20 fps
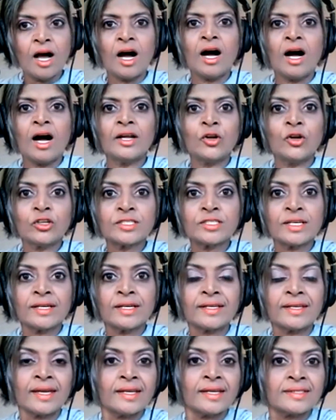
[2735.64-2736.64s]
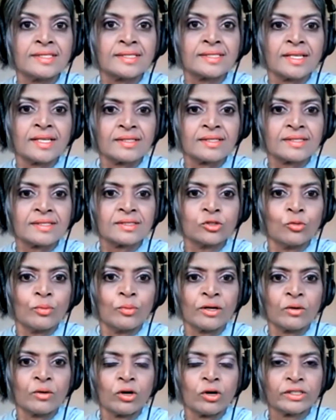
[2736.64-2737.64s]
are not against us, no
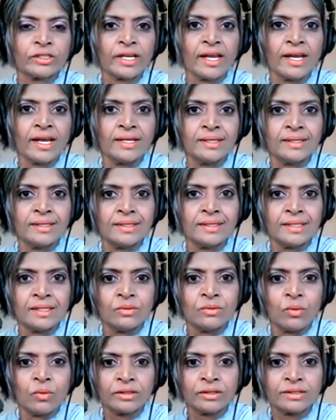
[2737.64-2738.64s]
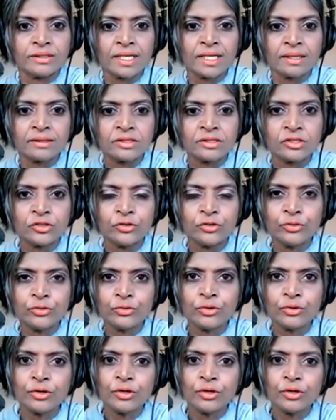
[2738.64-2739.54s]
matter what anyone tells you.